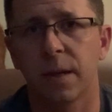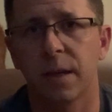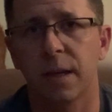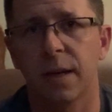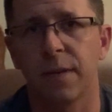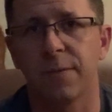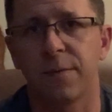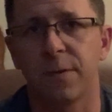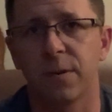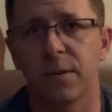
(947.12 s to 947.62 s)

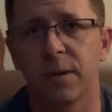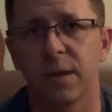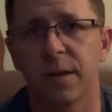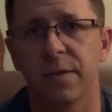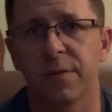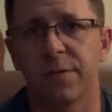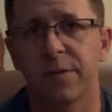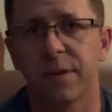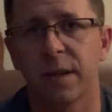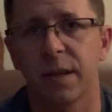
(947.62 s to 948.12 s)
If you
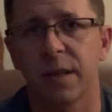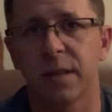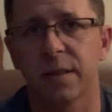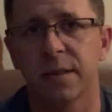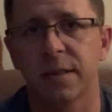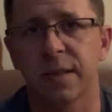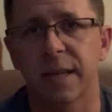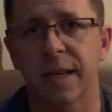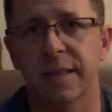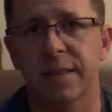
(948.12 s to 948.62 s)
live in
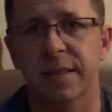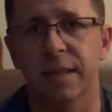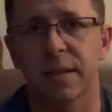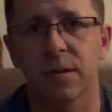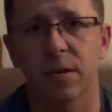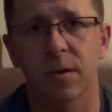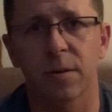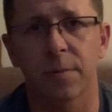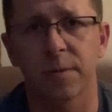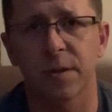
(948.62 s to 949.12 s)
states that
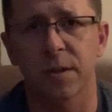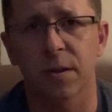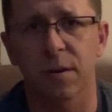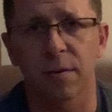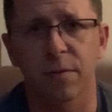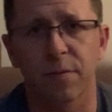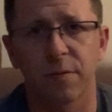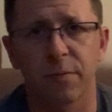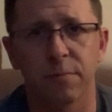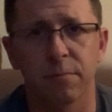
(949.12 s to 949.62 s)
don't
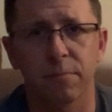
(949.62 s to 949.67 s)
observe